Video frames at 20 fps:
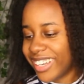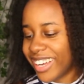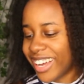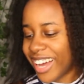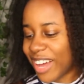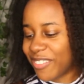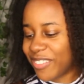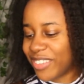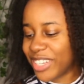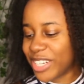
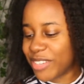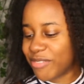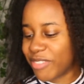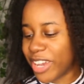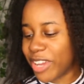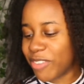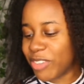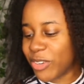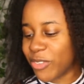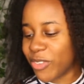I put it
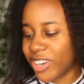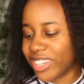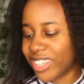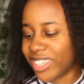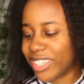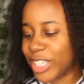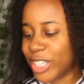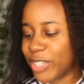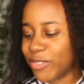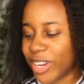made me want to
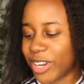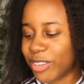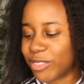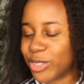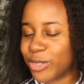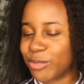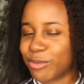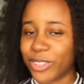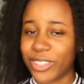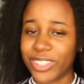clean my
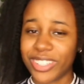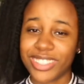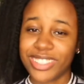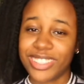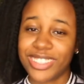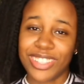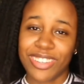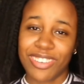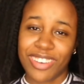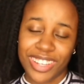room more,
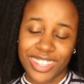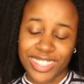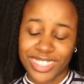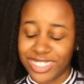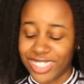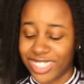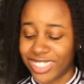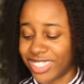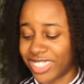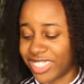so I guess
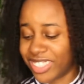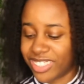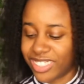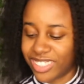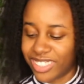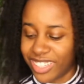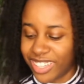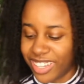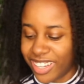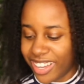that's good.
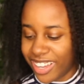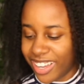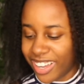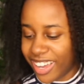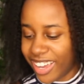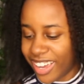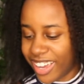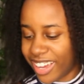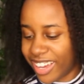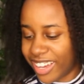
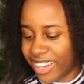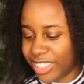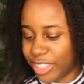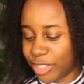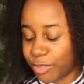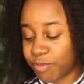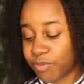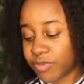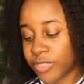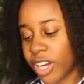And
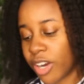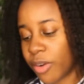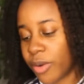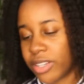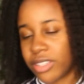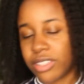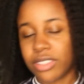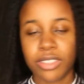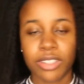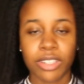oh,
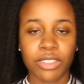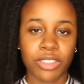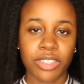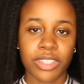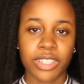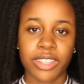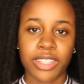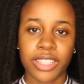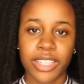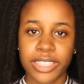and another
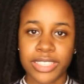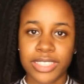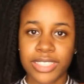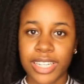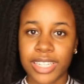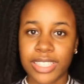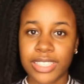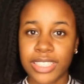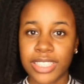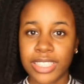good thing is
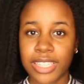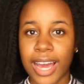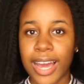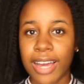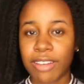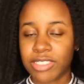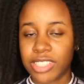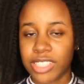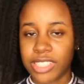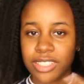that I
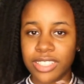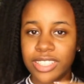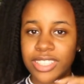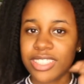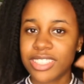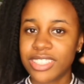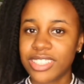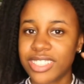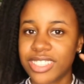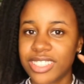have
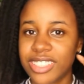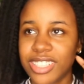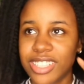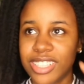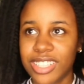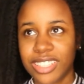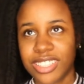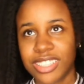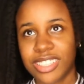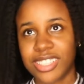tinnitus
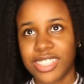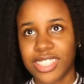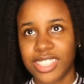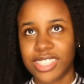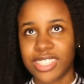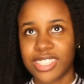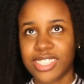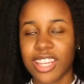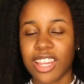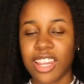
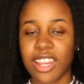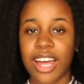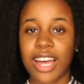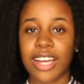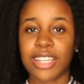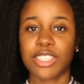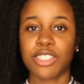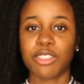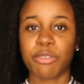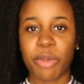since
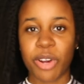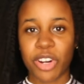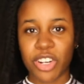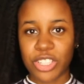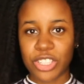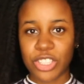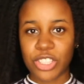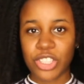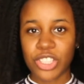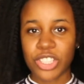last
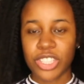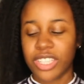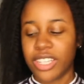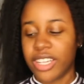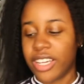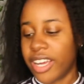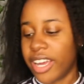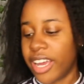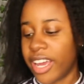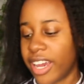March,
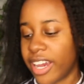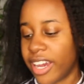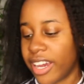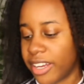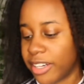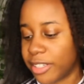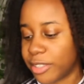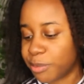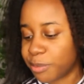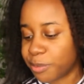
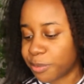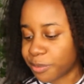and